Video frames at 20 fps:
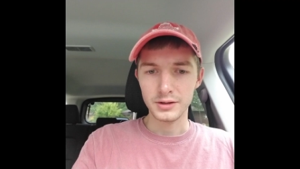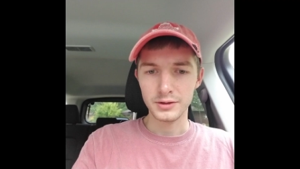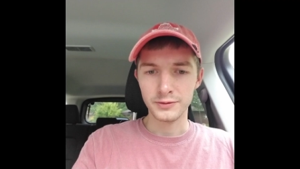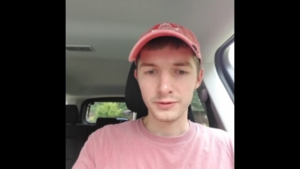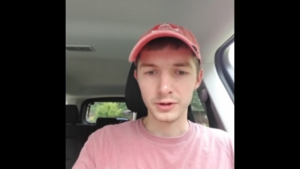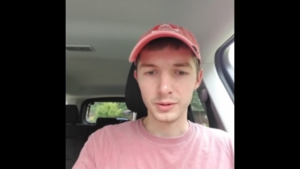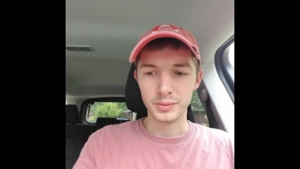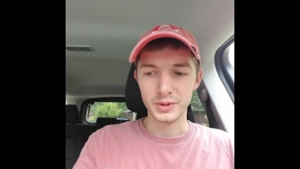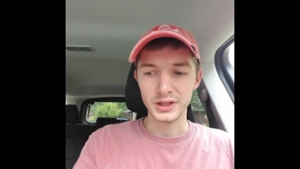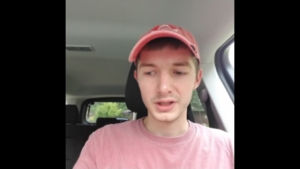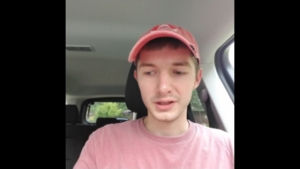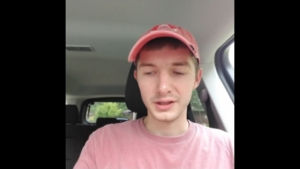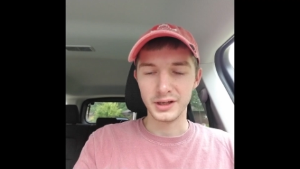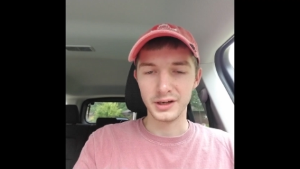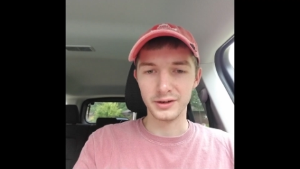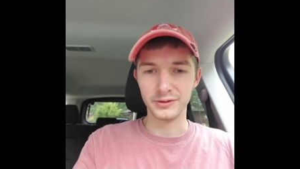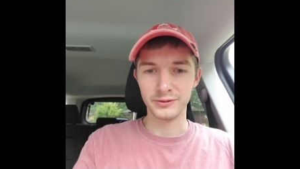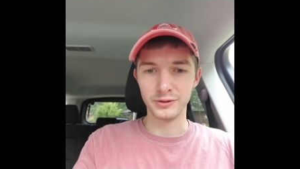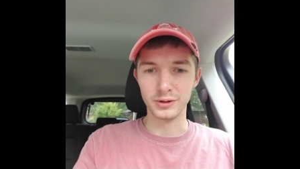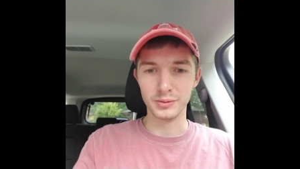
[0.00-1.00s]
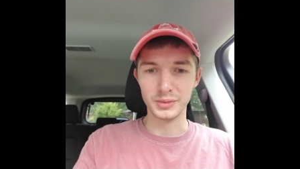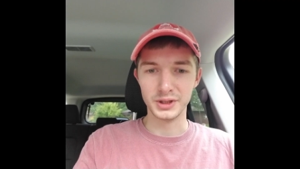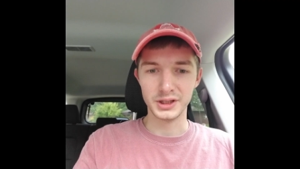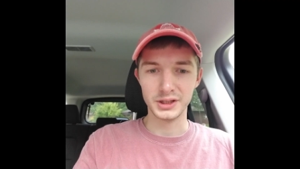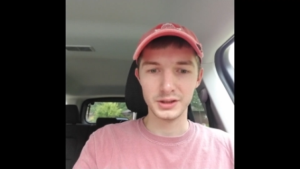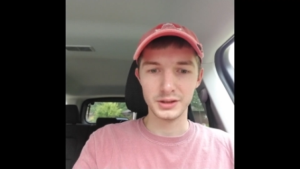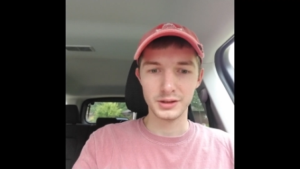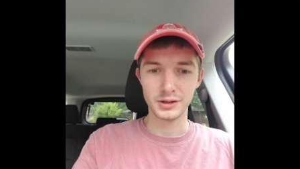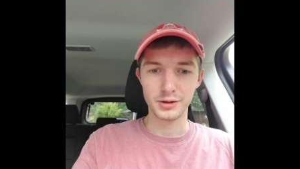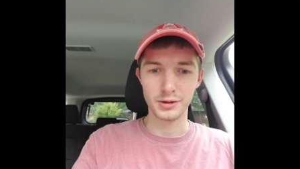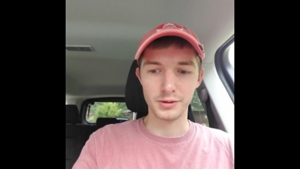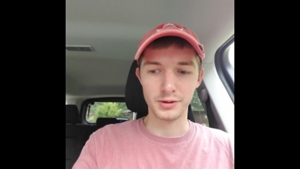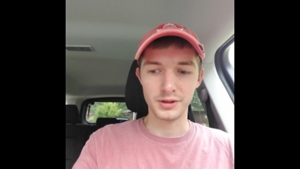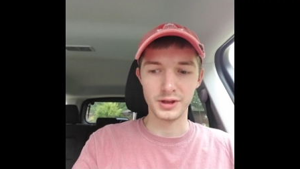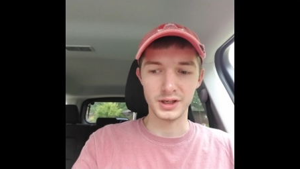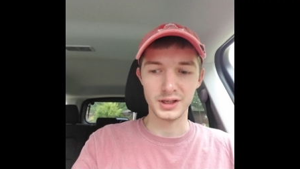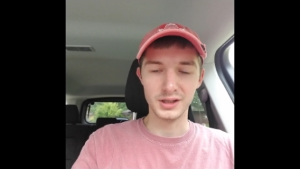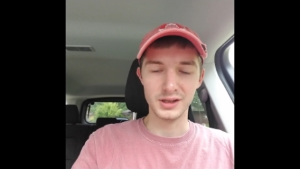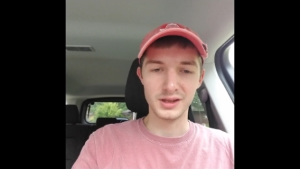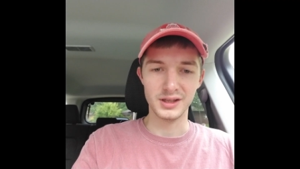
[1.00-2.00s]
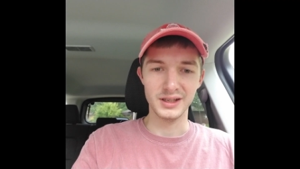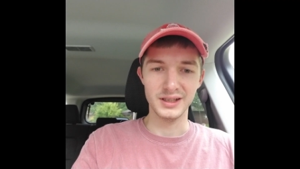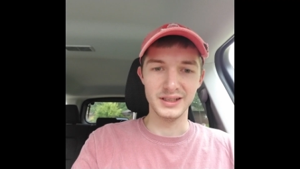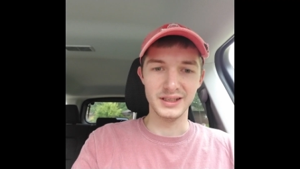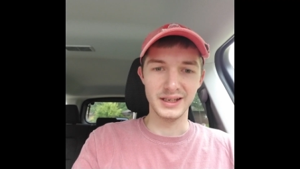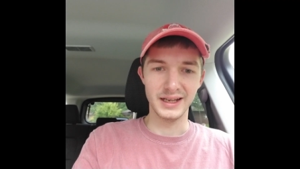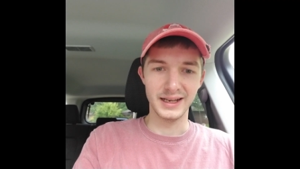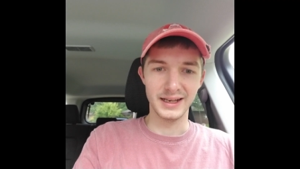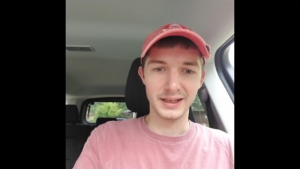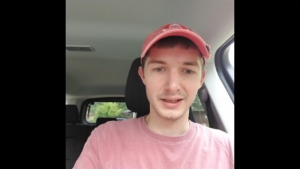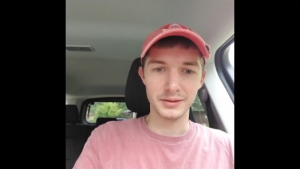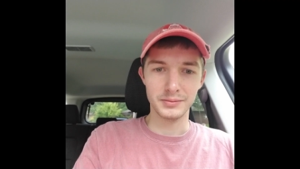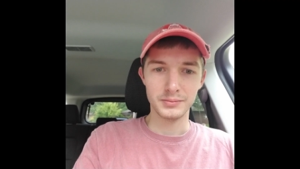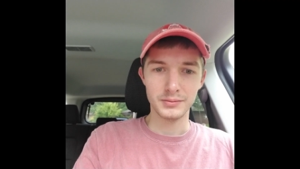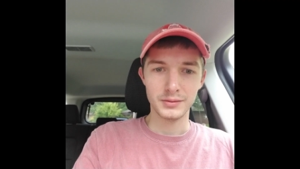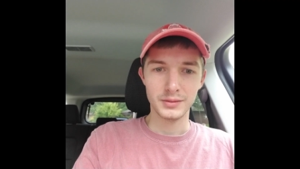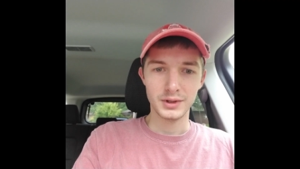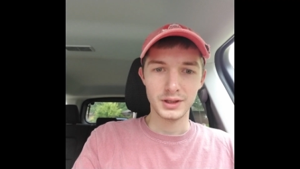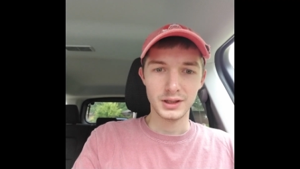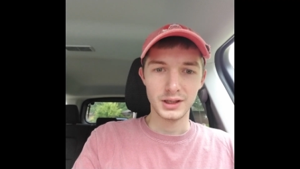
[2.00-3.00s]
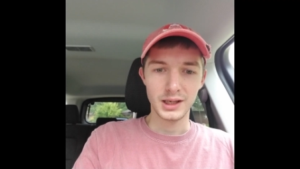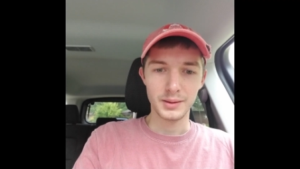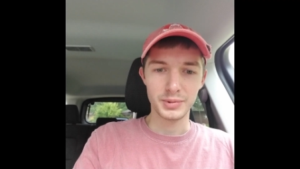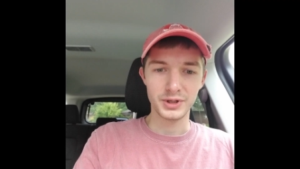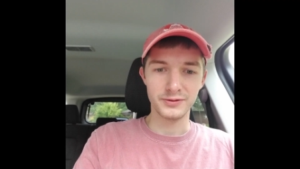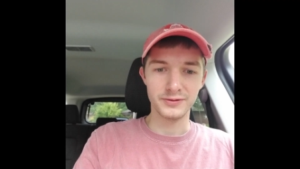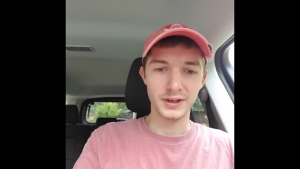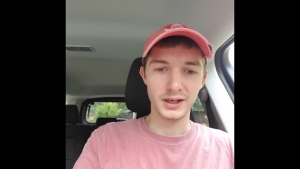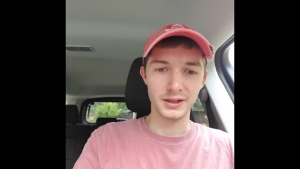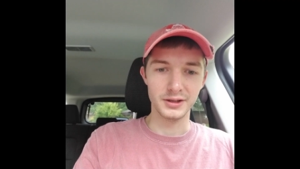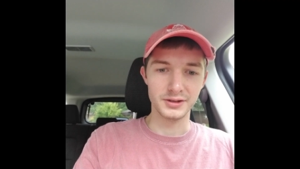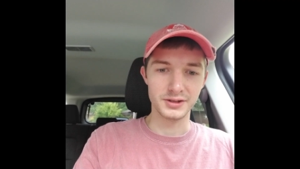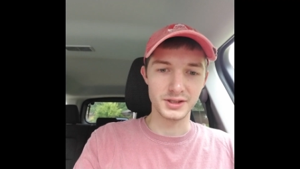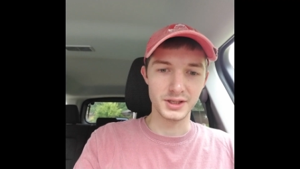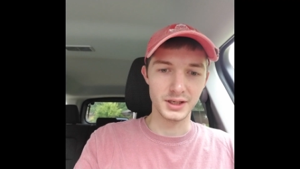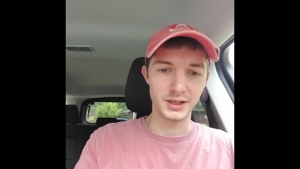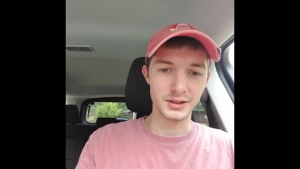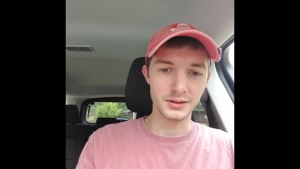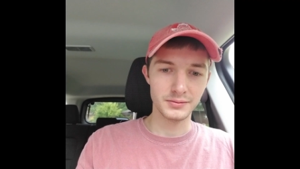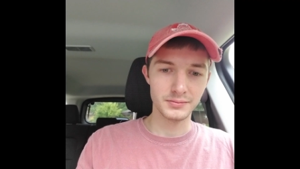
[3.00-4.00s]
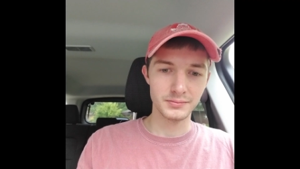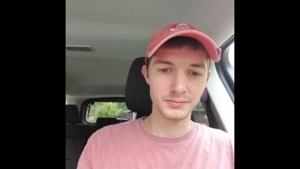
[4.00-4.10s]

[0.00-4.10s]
you for being there for me through thick and thin, Dad. Happy Father's Day.